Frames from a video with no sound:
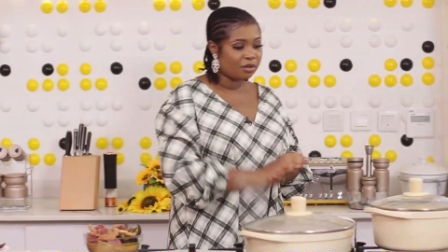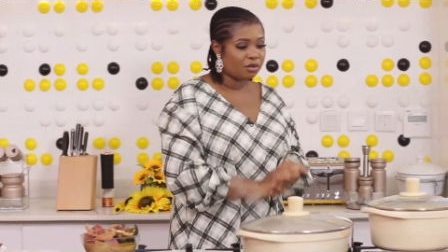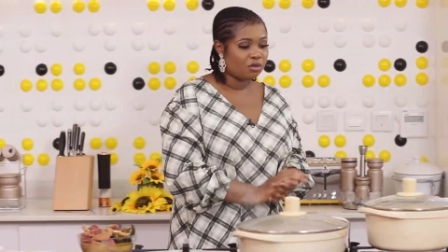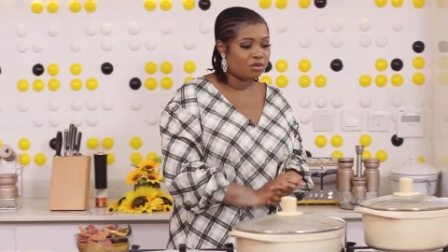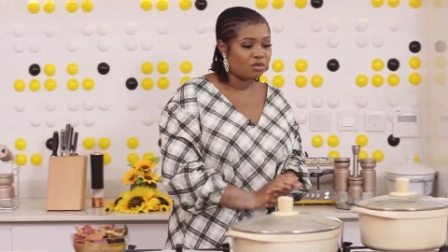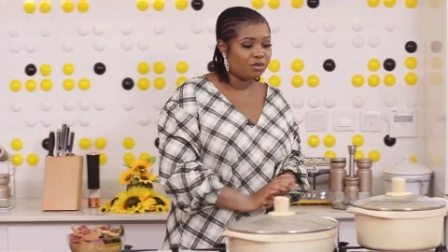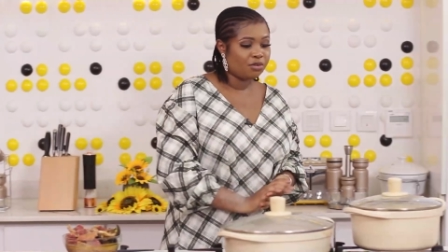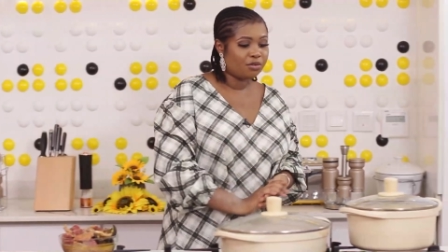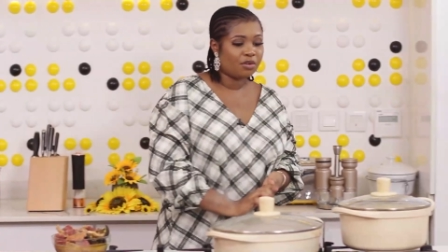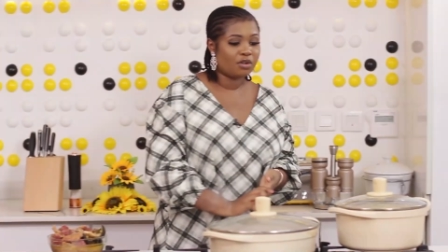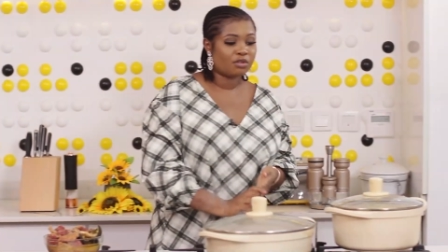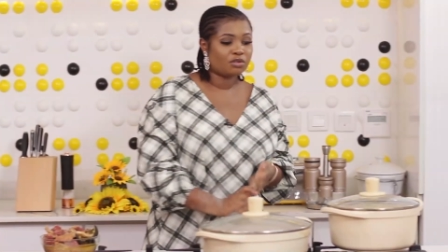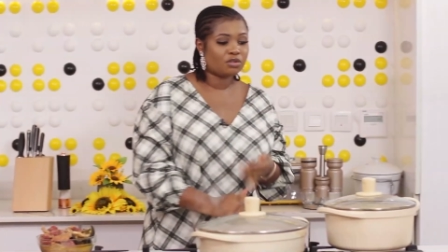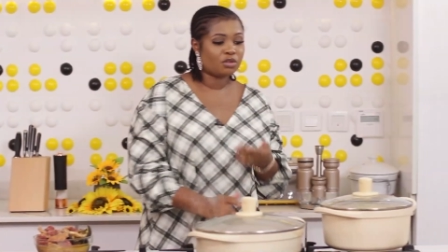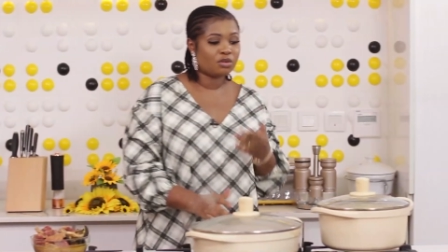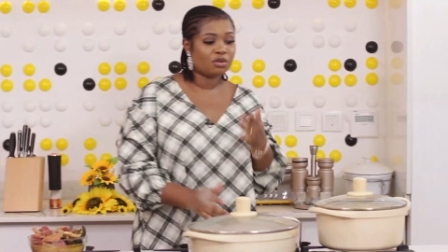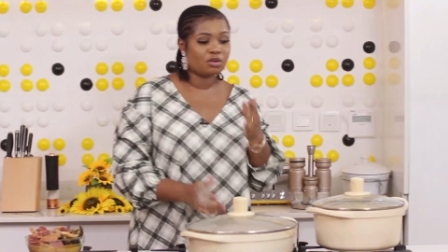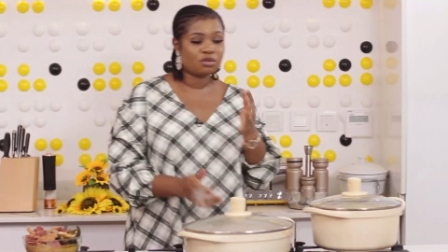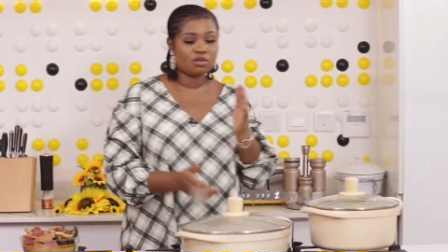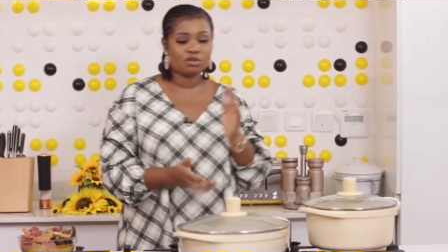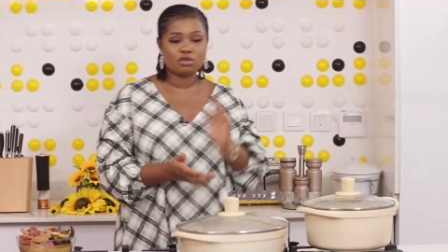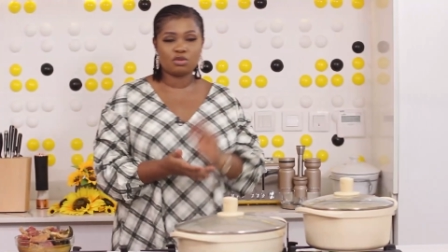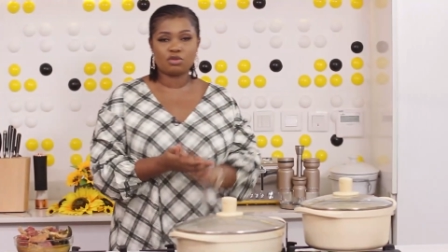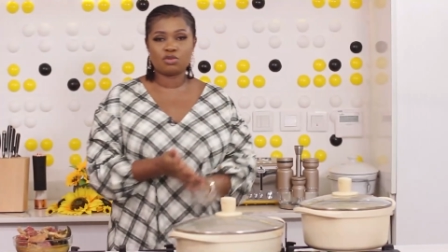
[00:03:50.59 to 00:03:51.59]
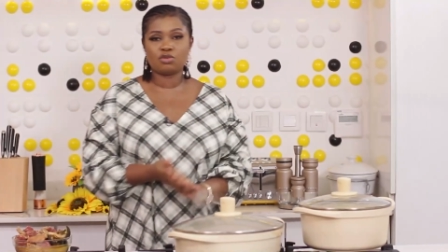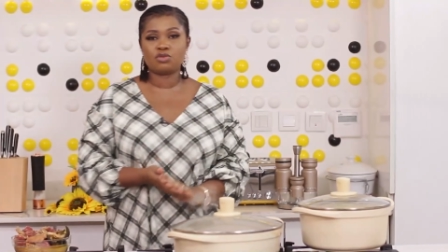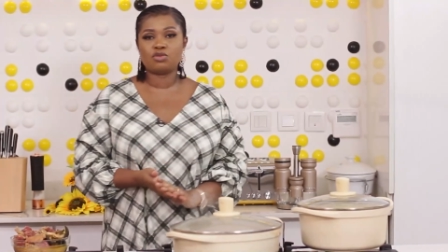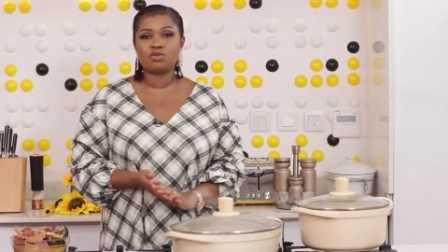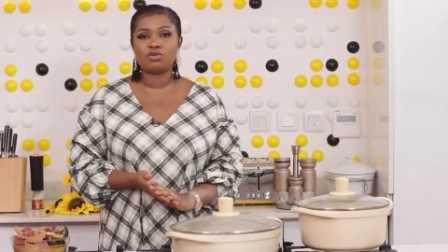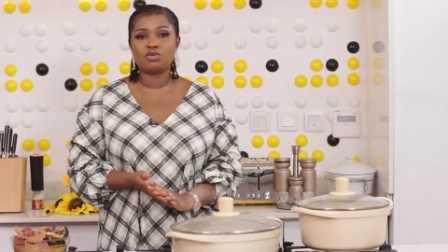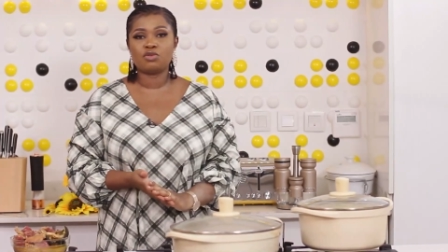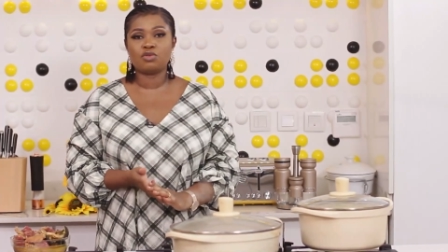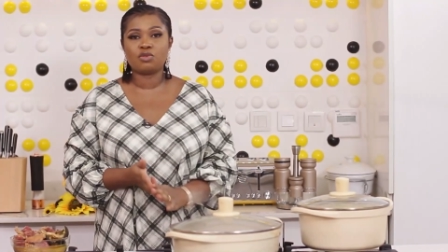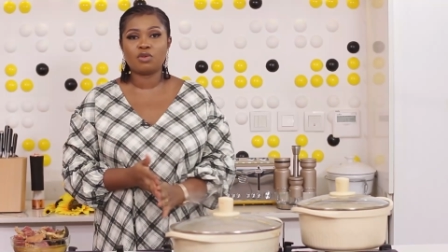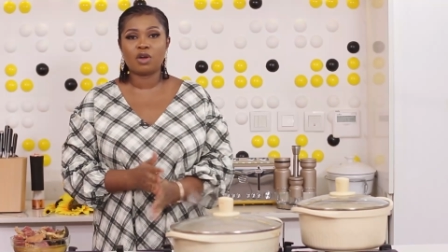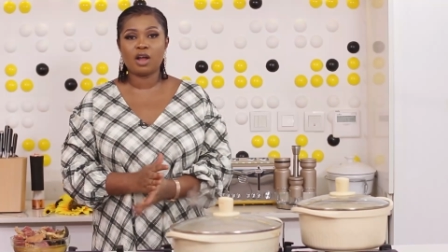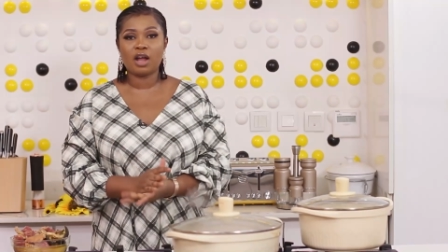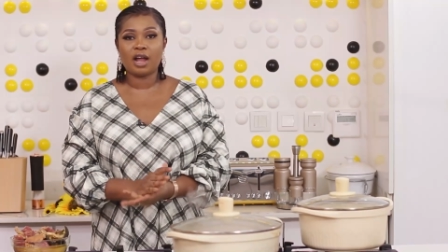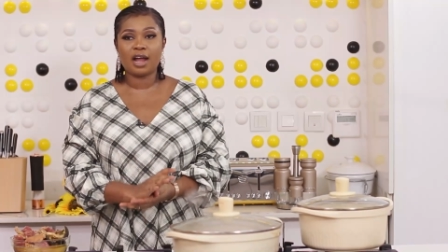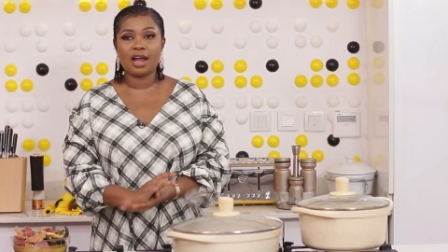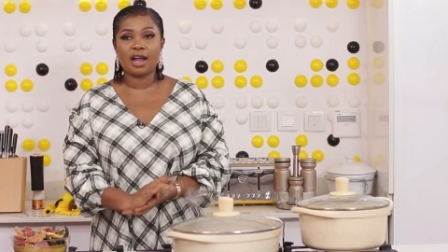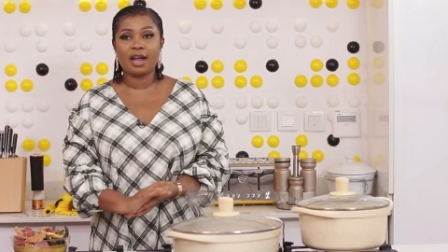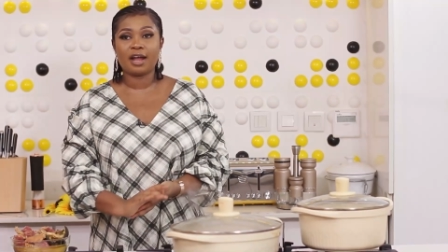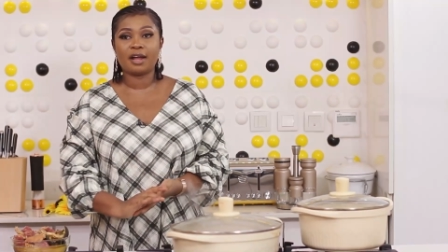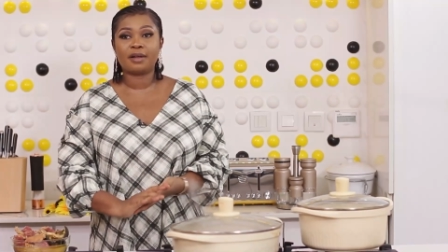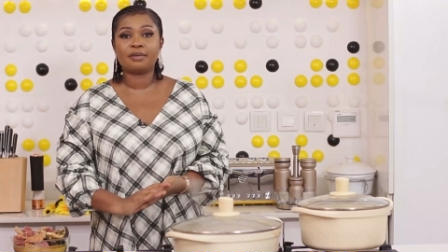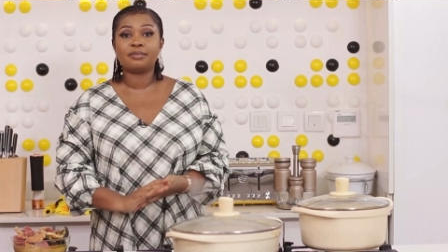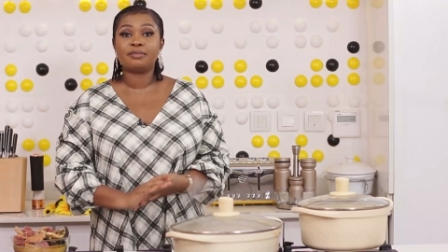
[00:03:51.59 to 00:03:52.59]
good for those who
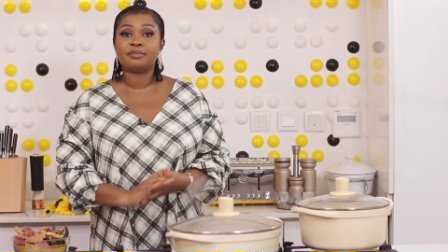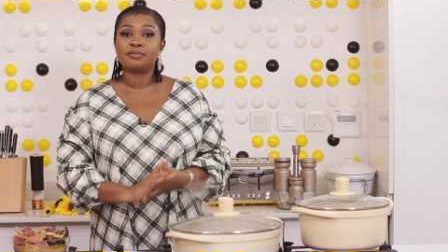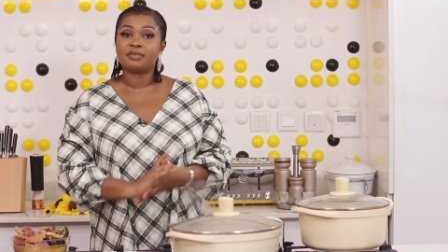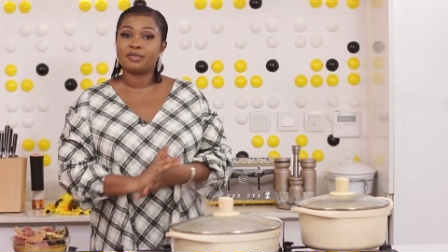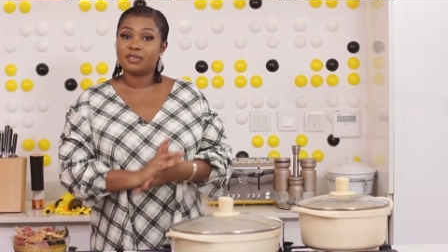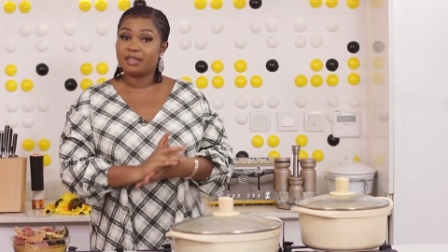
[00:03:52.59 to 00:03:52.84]
are